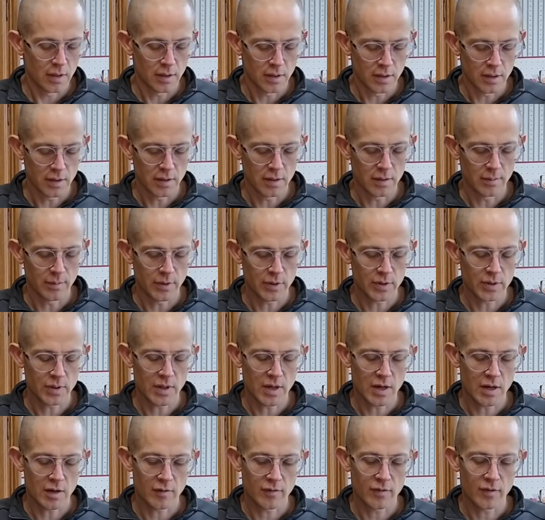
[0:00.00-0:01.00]
There's a
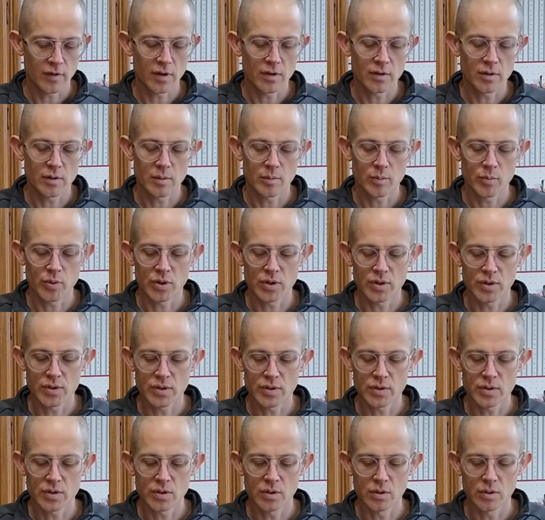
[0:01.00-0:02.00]
lot of other
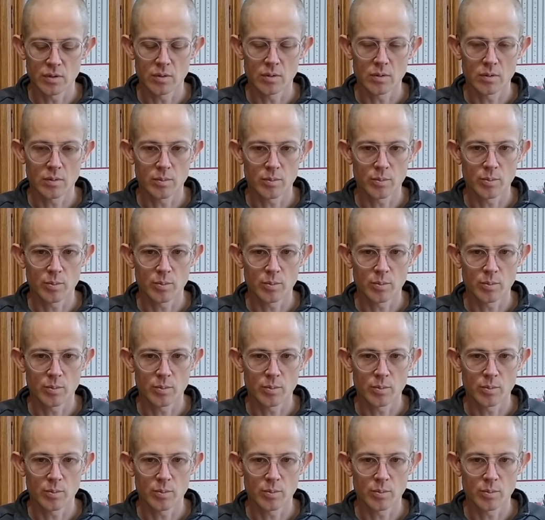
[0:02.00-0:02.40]
producers who